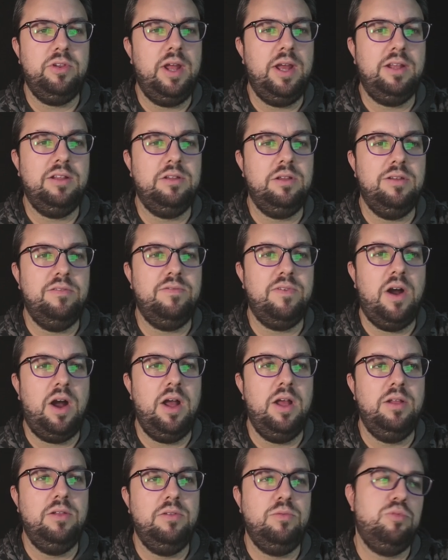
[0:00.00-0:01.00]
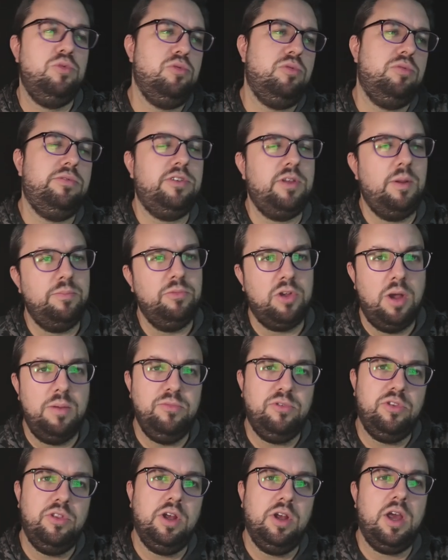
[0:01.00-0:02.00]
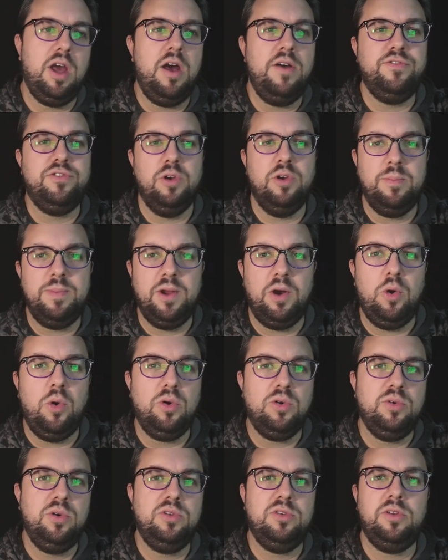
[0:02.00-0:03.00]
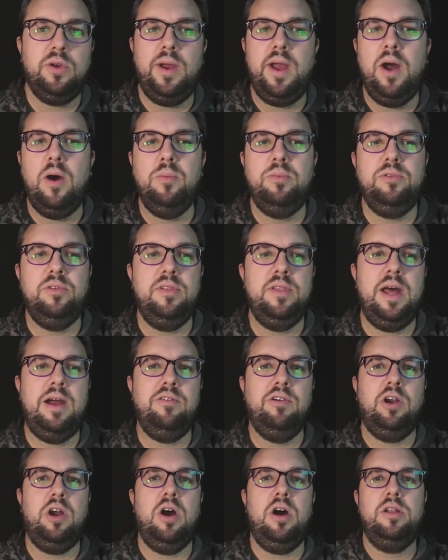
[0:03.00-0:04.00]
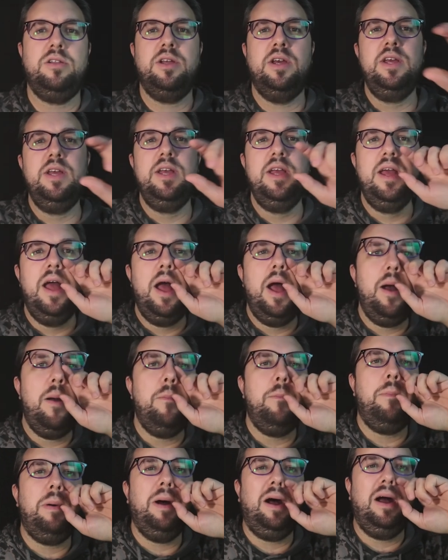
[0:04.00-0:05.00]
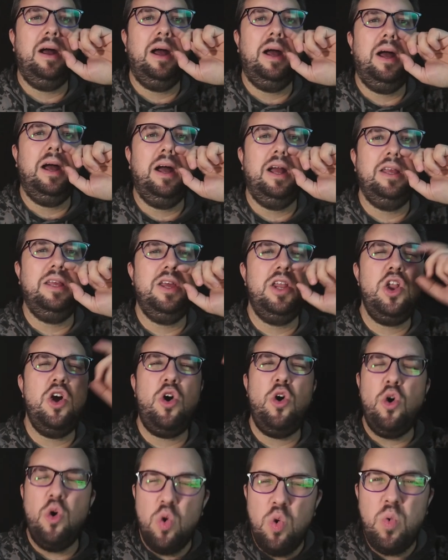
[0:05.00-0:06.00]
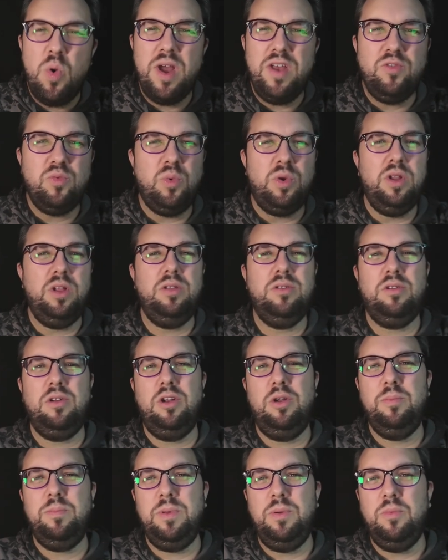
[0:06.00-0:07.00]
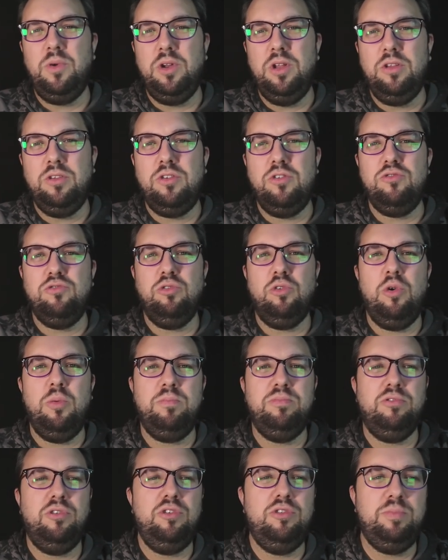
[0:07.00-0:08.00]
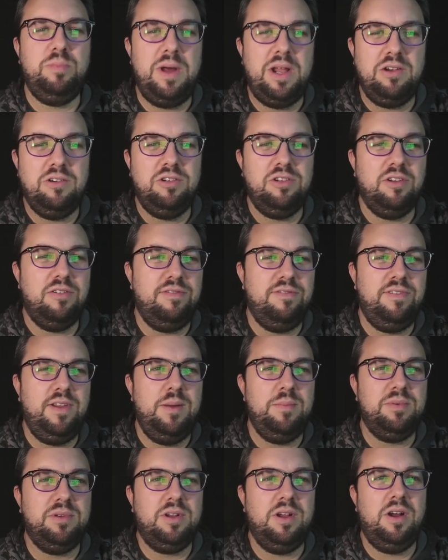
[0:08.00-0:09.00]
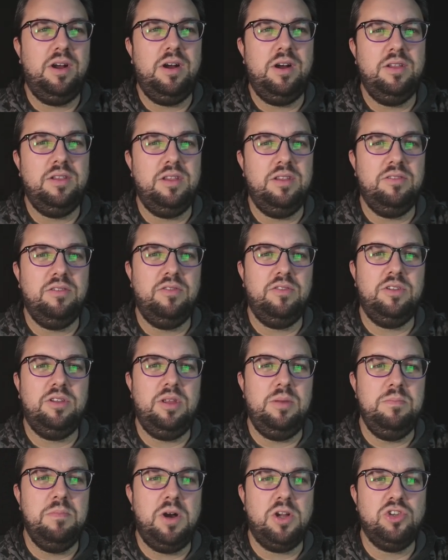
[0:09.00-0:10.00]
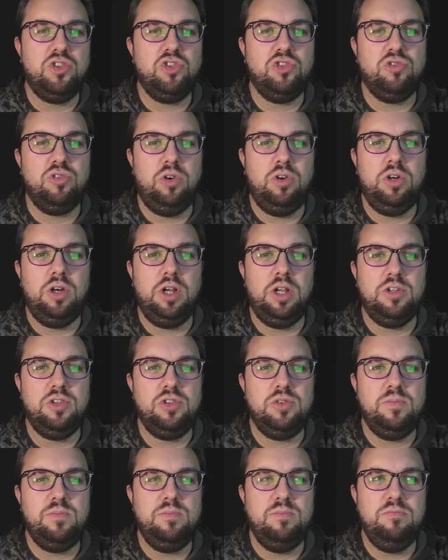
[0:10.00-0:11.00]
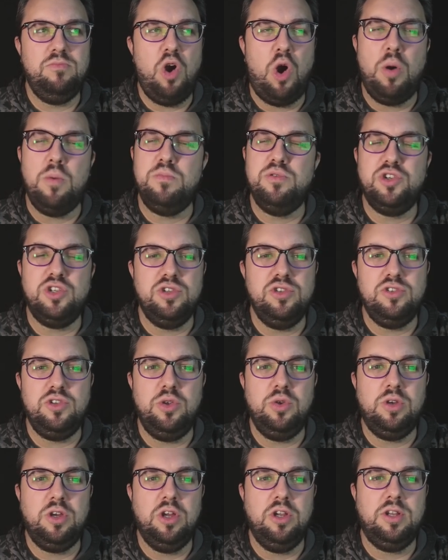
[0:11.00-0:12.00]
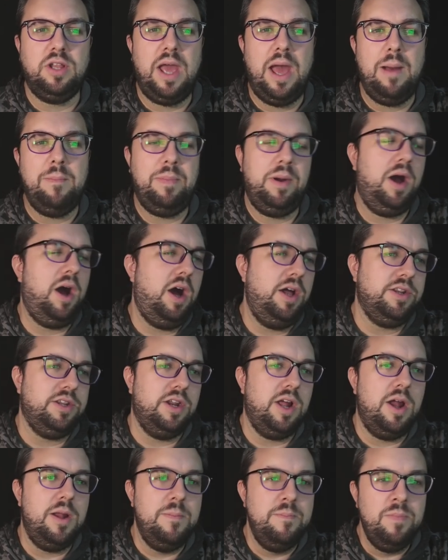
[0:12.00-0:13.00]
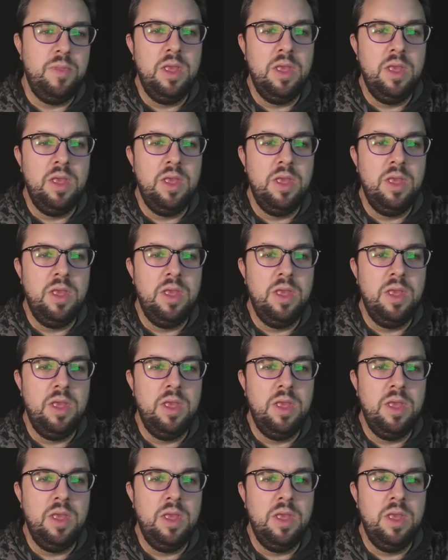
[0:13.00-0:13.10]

Negative. Sometimes the curves are a bit awkward, so it helps in that regard. But you're not always going to be wanting to draw Bruce Banner as a flipped card. There's obviously much stronger options you could get, but I don't know.